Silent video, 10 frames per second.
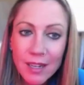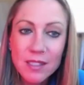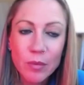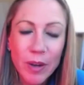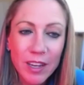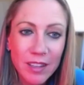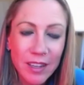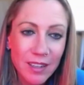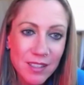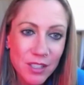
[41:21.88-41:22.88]
some of my
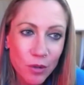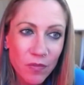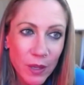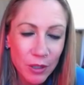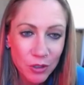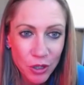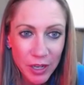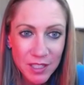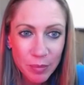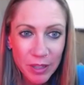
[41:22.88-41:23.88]
clients do fecal
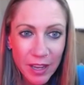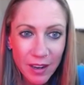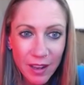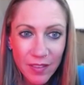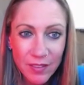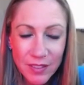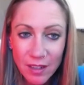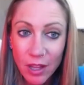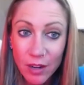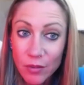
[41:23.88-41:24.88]
transplant, and they've said
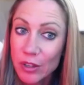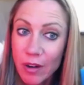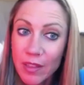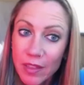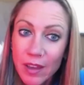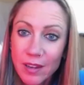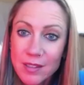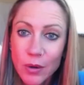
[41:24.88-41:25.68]
a lot of really great things.